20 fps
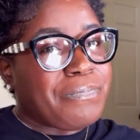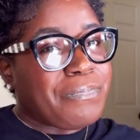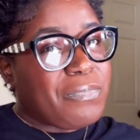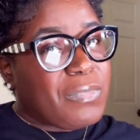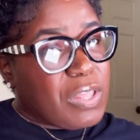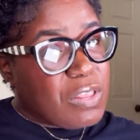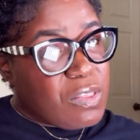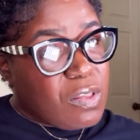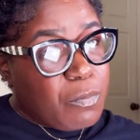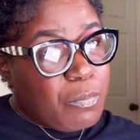
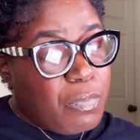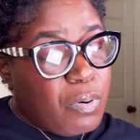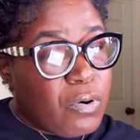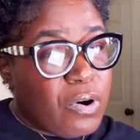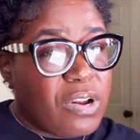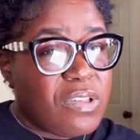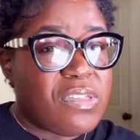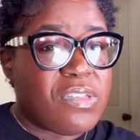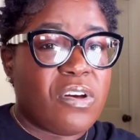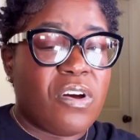
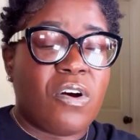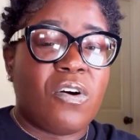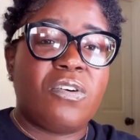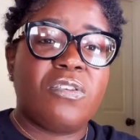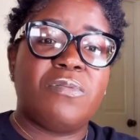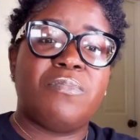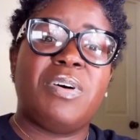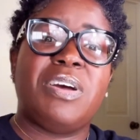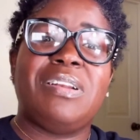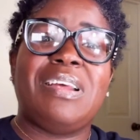supports her
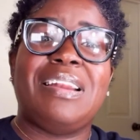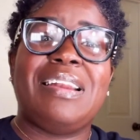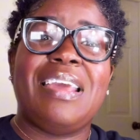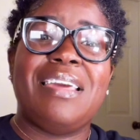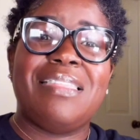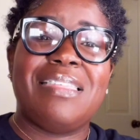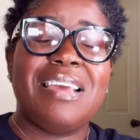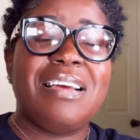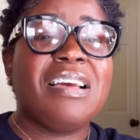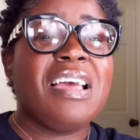husband. And I
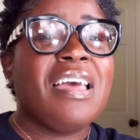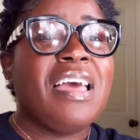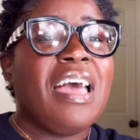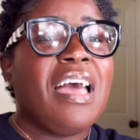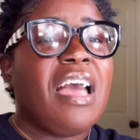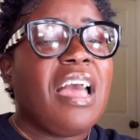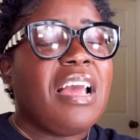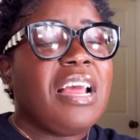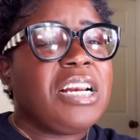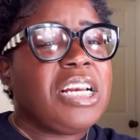think
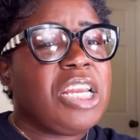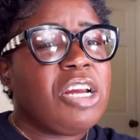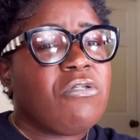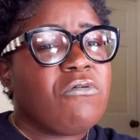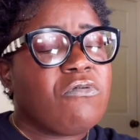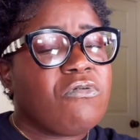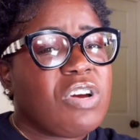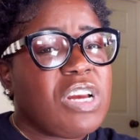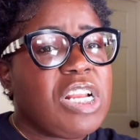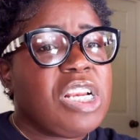they
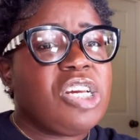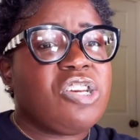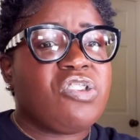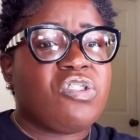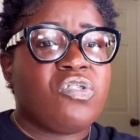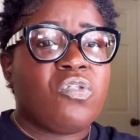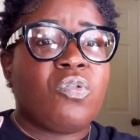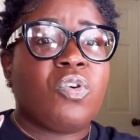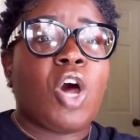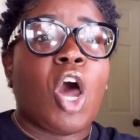really
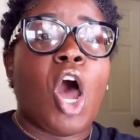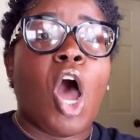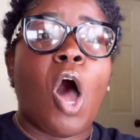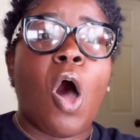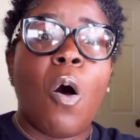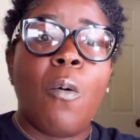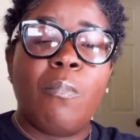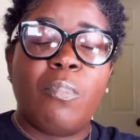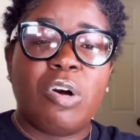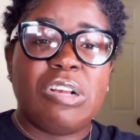showed
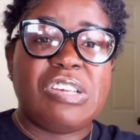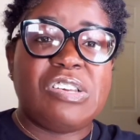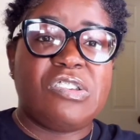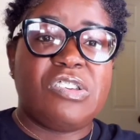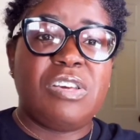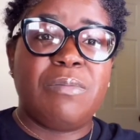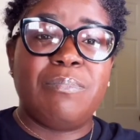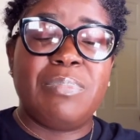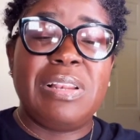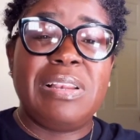how much
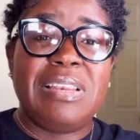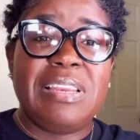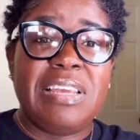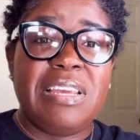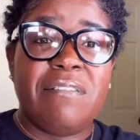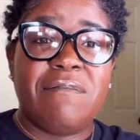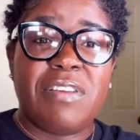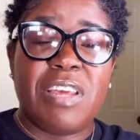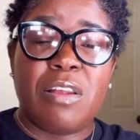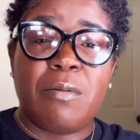she
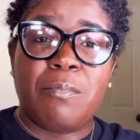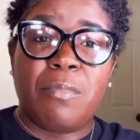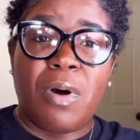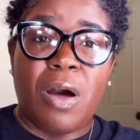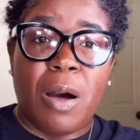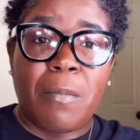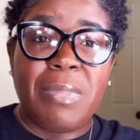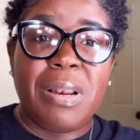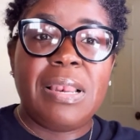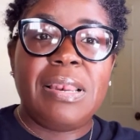believed in
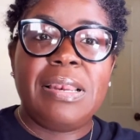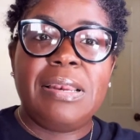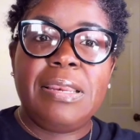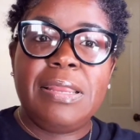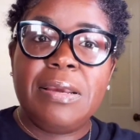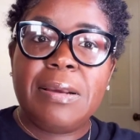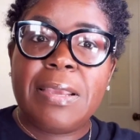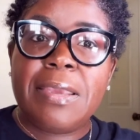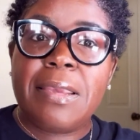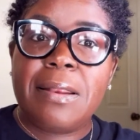Bob.
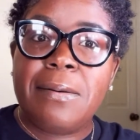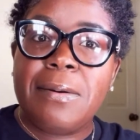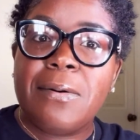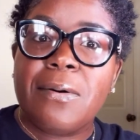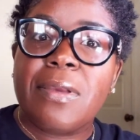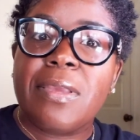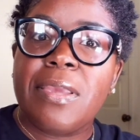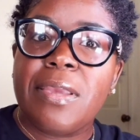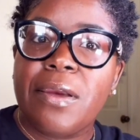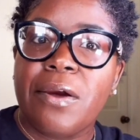Look
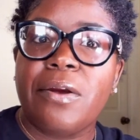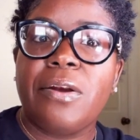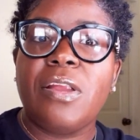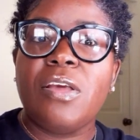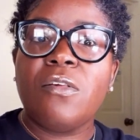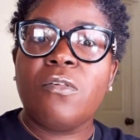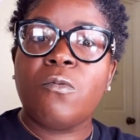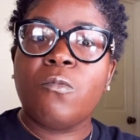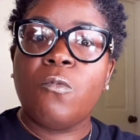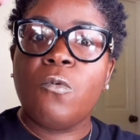here,
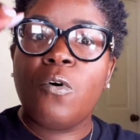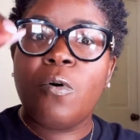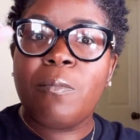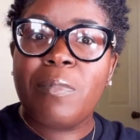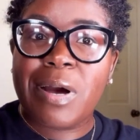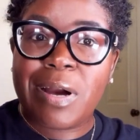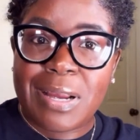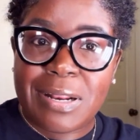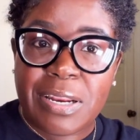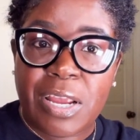this
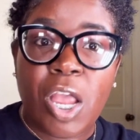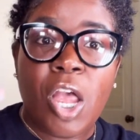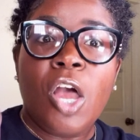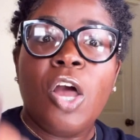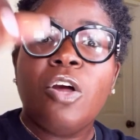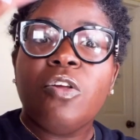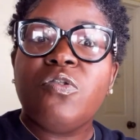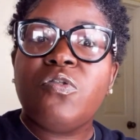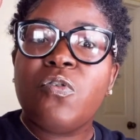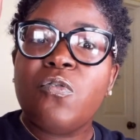woman
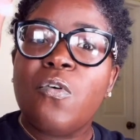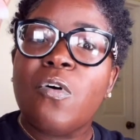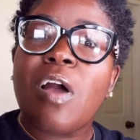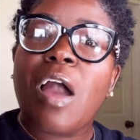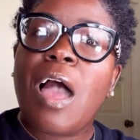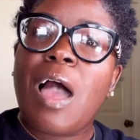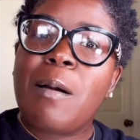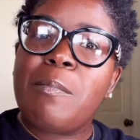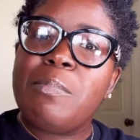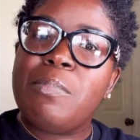took
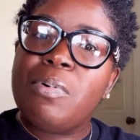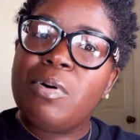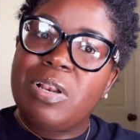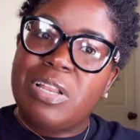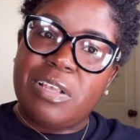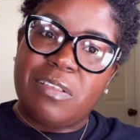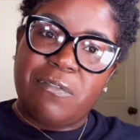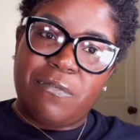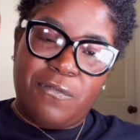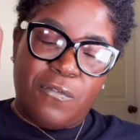a
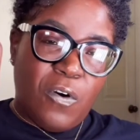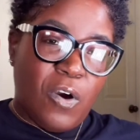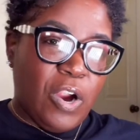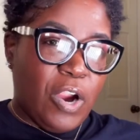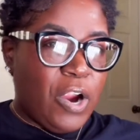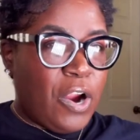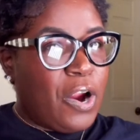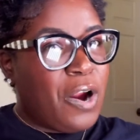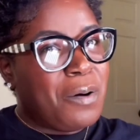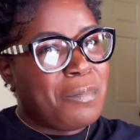bullet for
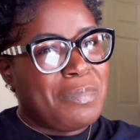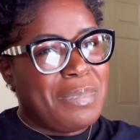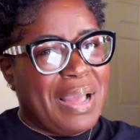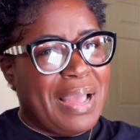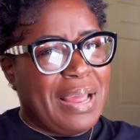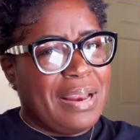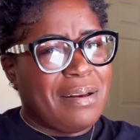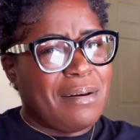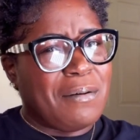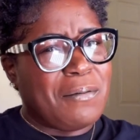her
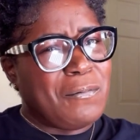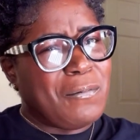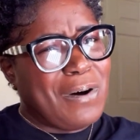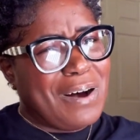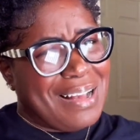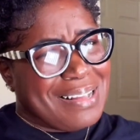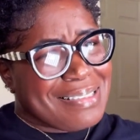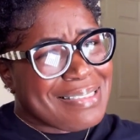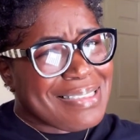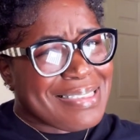man.
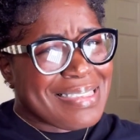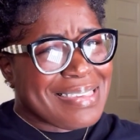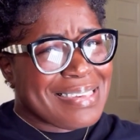What?